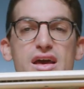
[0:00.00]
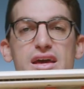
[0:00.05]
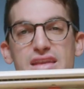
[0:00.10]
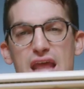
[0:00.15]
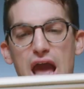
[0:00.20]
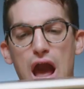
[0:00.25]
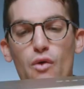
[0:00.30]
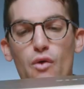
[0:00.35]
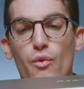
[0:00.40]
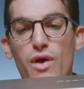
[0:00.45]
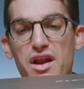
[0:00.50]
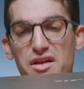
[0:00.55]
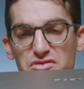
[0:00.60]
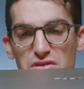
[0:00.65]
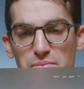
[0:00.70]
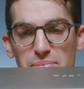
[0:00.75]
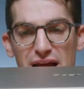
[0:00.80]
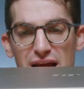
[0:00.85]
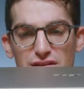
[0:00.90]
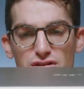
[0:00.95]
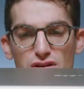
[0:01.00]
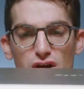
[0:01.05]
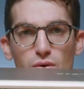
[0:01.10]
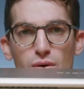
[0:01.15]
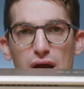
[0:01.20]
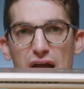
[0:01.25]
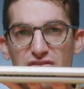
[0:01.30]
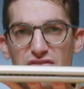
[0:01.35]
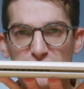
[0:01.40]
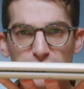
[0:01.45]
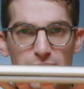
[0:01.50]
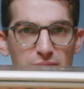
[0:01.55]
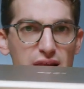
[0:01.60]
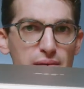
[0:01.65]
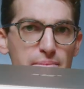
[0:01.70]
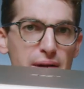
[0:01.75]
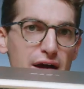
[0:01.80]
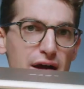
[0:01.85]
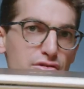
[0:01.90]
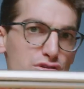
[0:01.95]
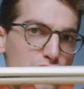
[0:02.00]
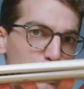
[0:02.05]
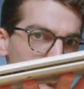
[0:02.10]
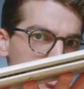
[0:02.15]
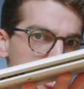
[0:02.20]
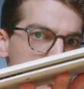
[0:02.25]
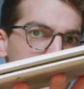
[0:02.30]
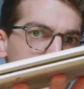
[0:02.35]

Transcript: Now, right off the bat though, I've spent about three